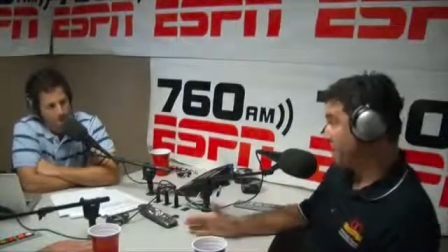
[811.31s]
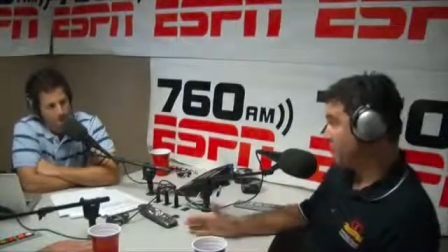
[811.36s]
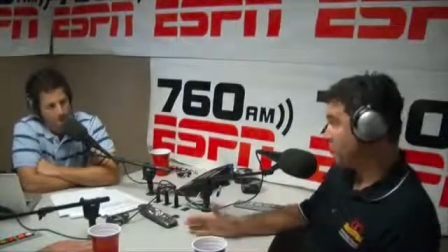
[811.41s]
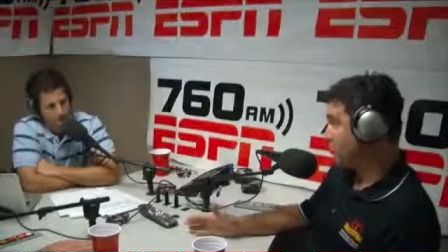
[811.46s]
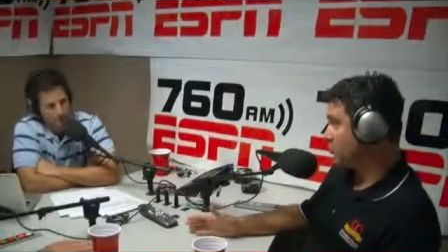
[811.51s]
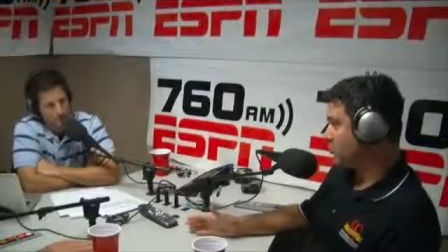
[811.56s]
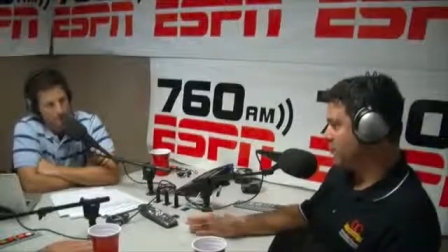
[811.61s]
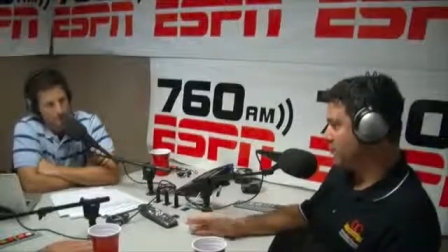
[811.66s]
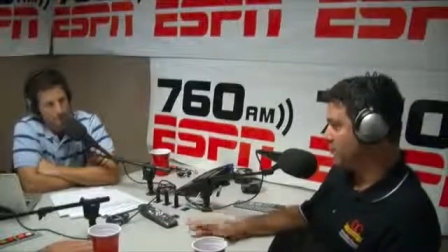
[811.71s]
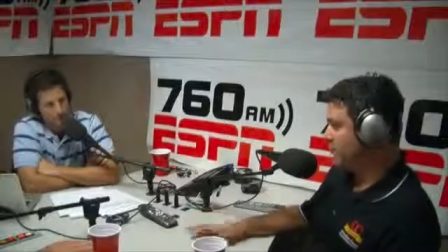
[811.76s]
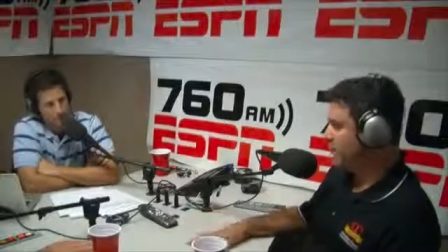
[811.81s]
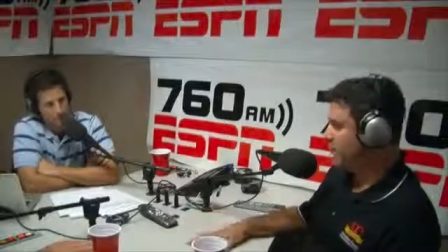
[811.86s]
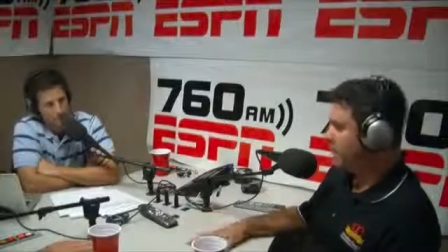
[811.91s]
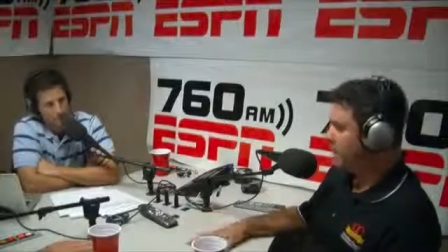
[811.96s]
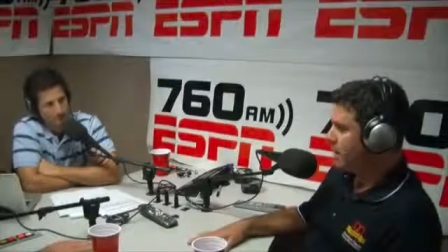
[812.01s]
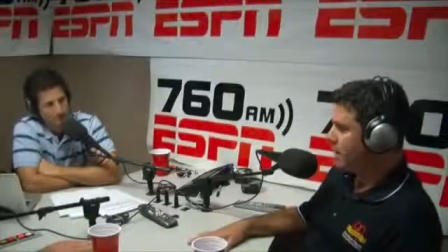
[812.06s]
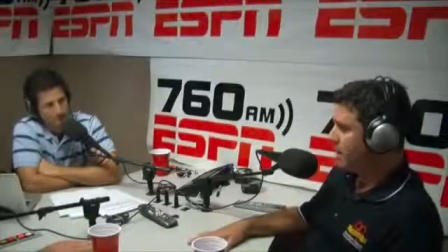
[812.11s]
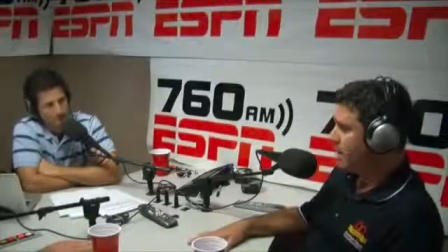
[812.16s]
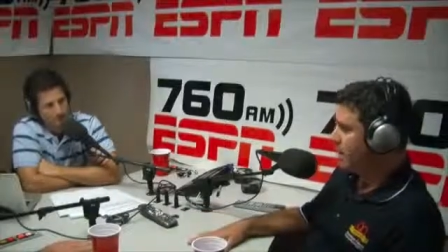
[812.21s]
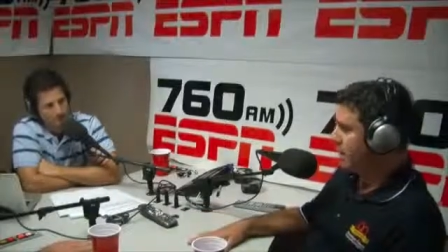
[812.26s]
head injury.
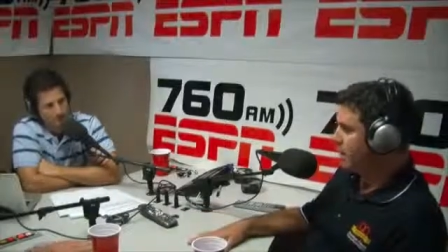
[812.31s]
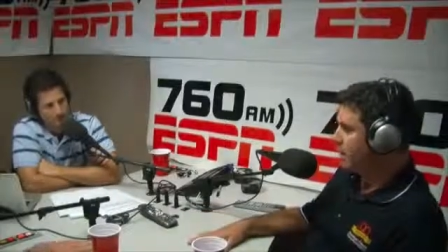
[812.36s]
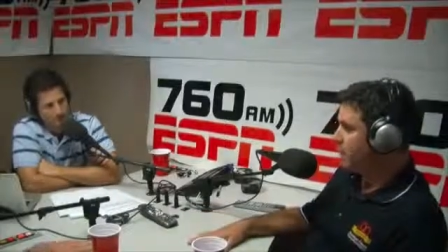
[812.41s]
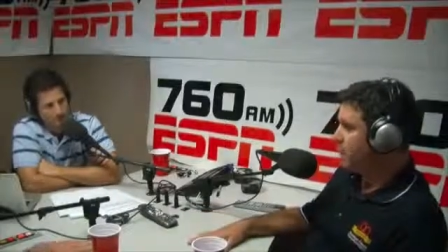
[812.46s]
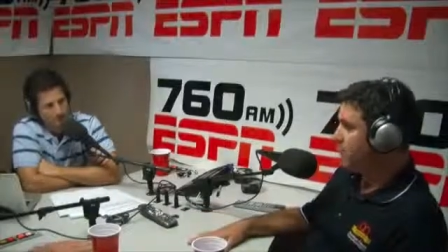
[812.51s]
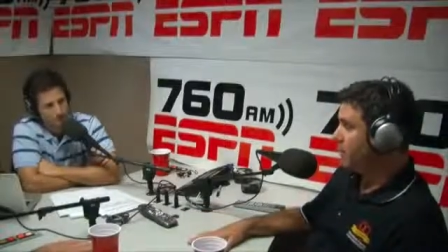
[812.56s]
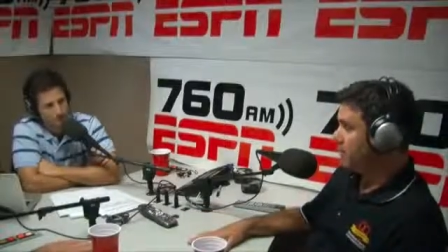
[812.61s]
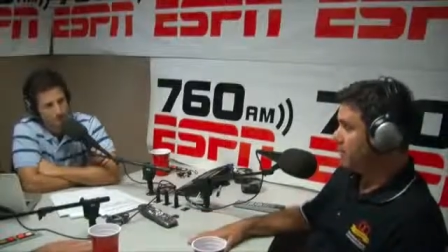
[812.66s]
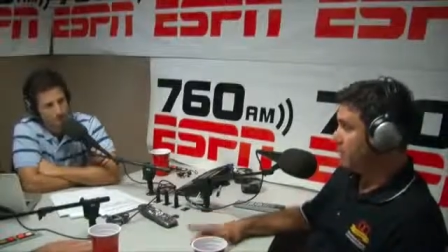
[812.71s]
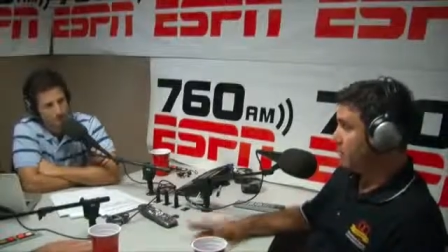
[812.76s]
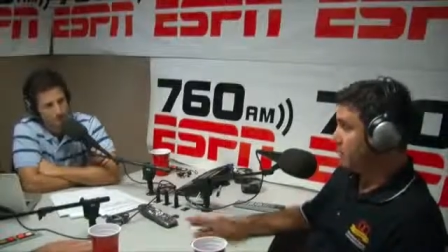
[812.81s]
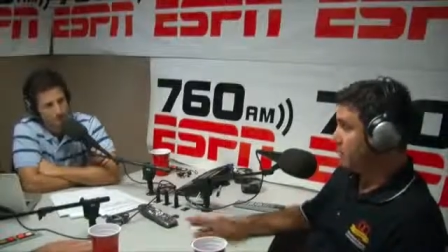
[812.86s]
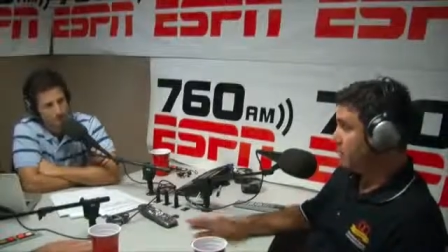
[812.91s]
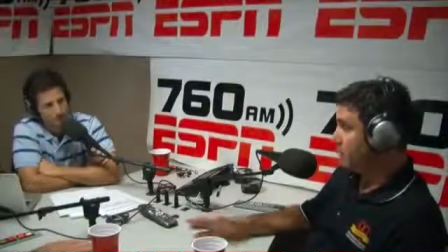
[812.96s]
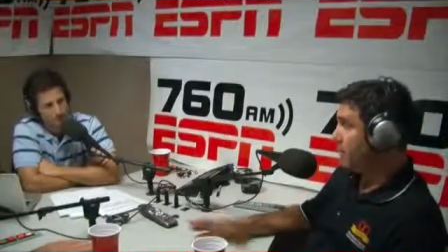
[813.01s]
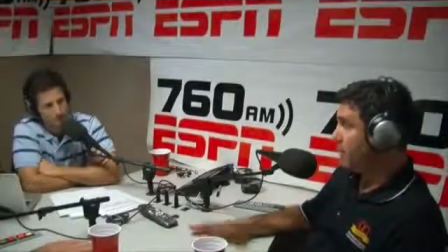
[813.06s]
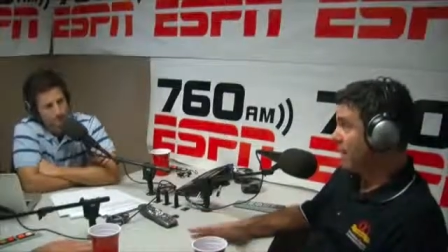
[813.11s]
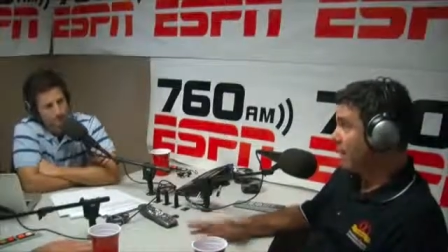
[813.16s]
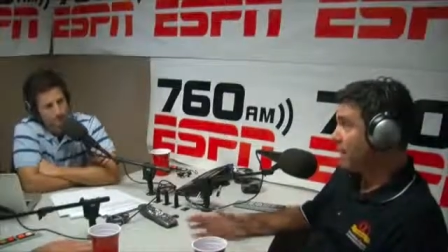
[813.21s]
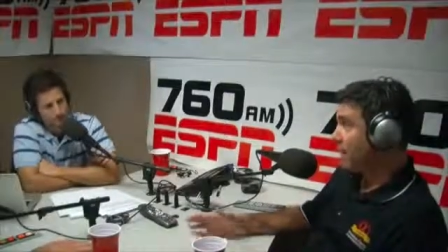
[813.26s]
But to
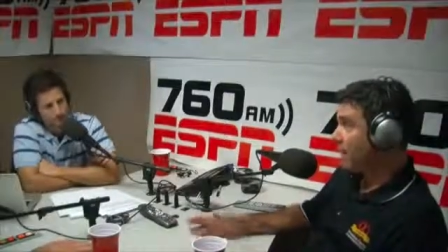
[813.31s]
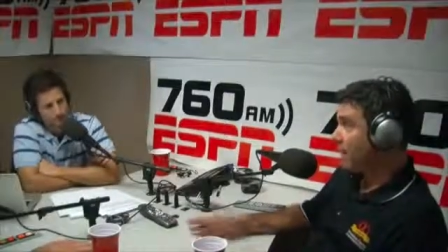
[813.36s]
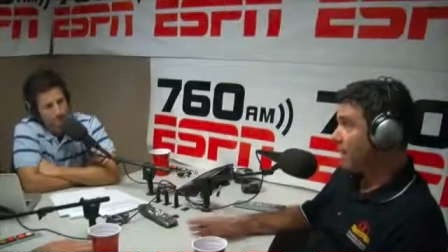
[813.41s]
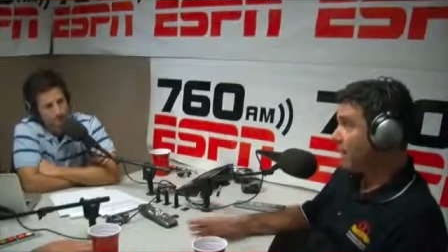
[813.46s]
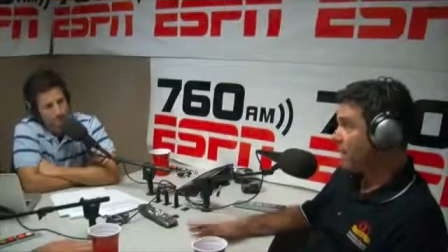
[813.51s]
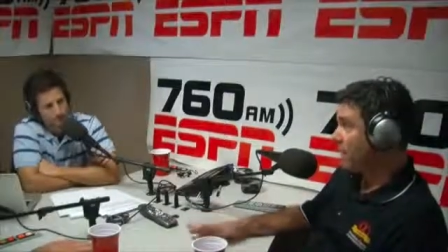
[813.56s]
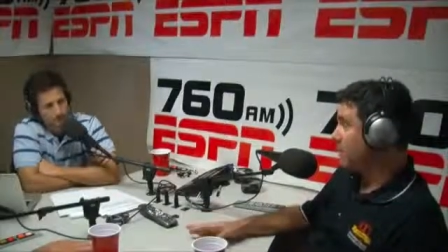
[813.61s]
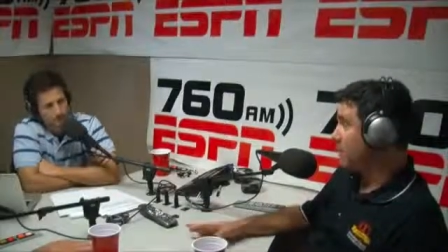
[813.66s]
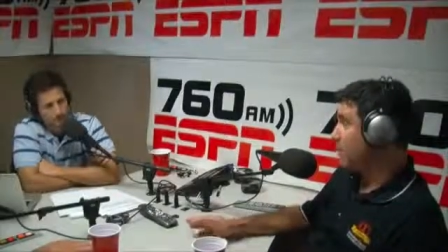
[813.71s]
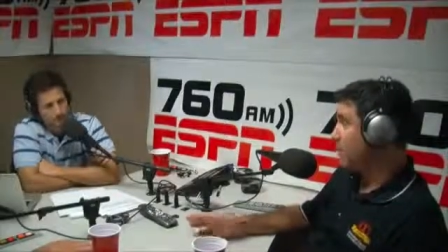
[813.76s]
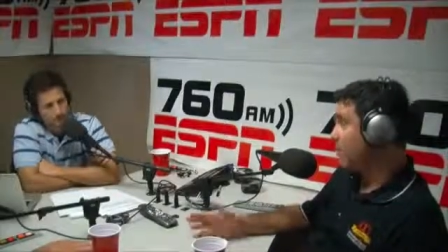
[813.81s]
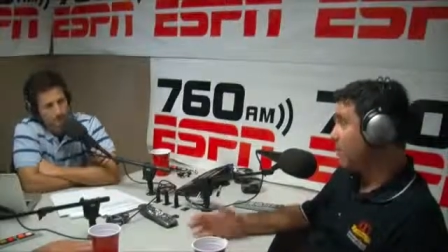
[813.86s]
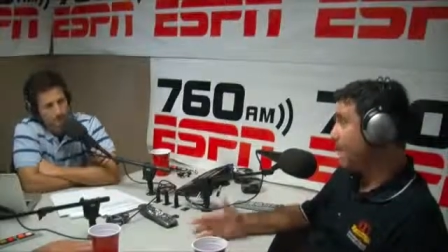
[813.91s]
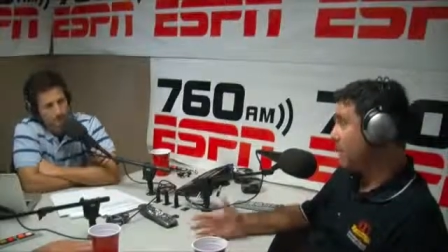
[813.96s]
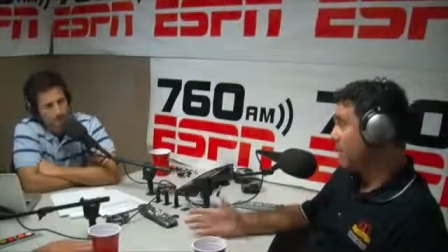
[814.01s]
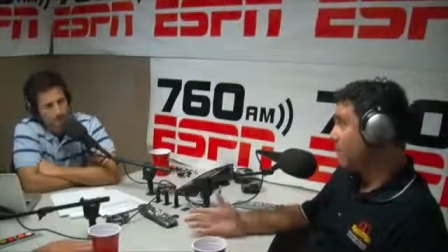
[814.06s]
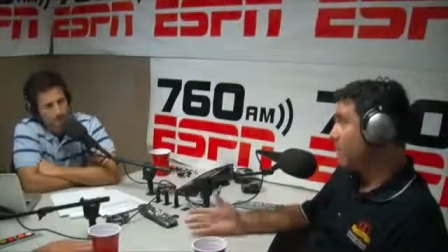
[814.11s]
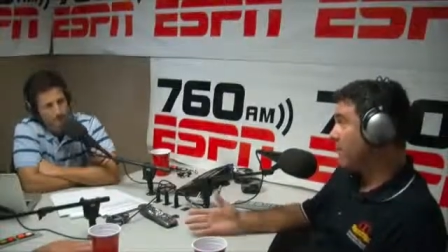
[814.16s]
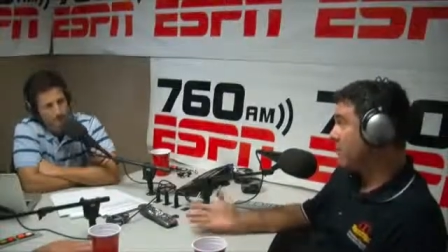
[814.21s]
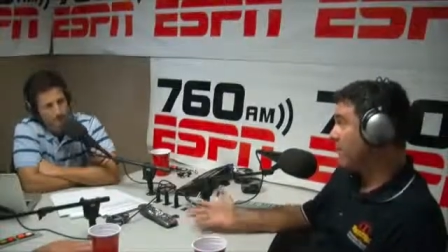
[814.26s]
prevent you
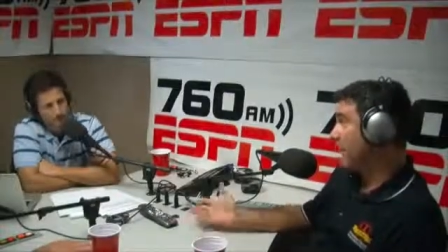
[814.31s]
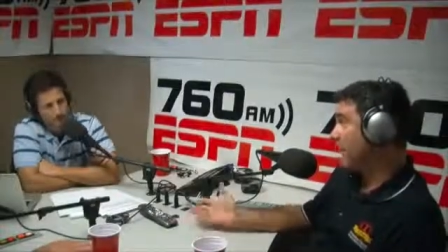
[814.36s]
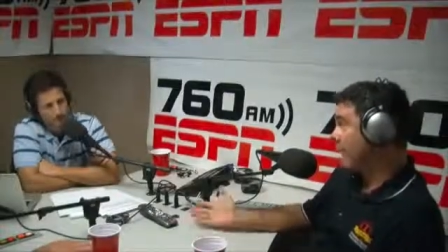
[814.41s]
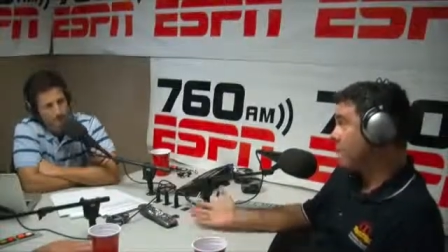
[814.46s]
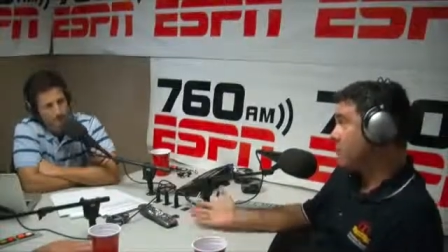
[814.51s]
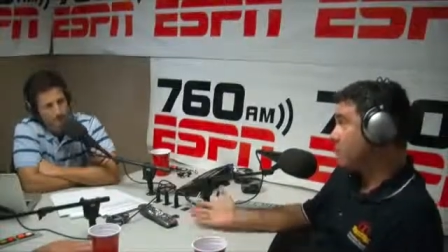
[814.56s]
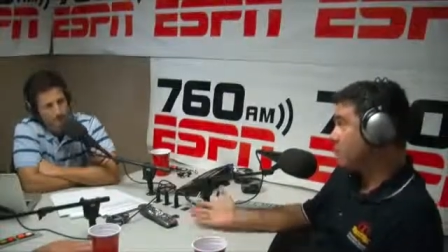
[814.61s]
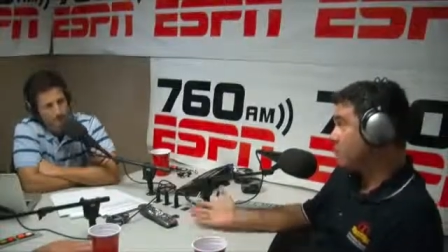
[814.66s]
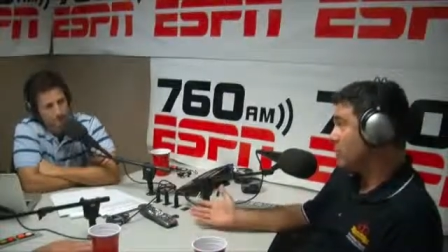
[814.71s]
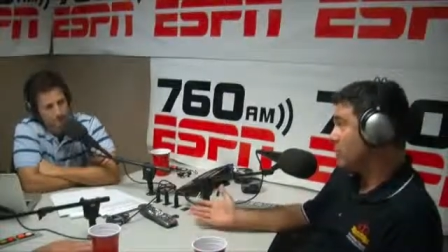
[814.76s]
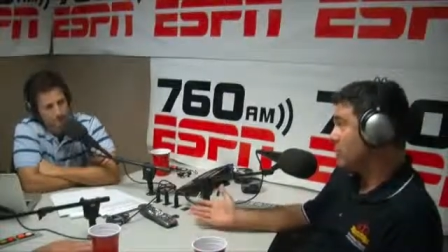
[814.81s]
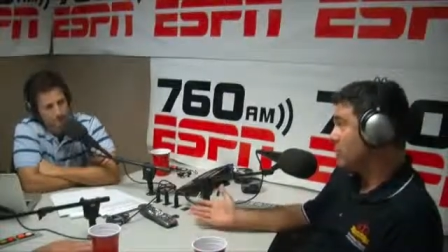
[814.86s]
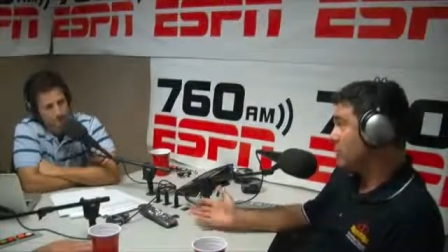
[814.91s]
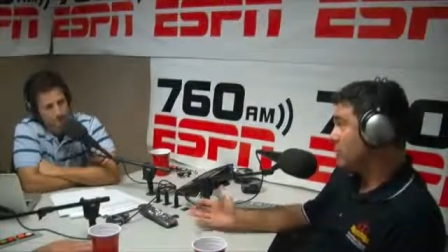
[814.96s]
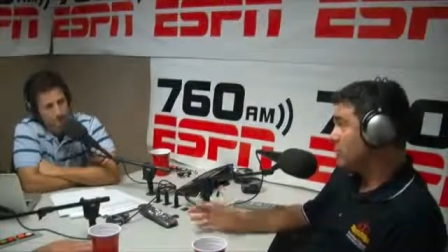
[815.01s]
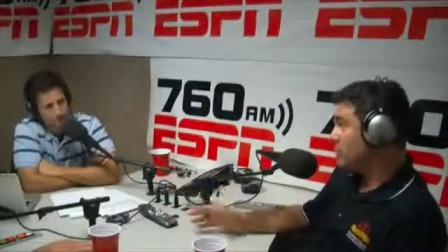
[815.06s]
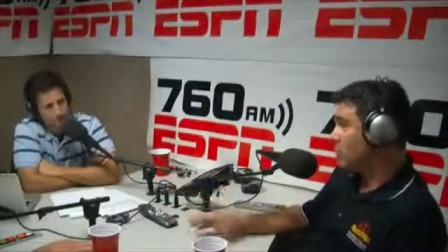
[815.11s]
can't prevent a head injury.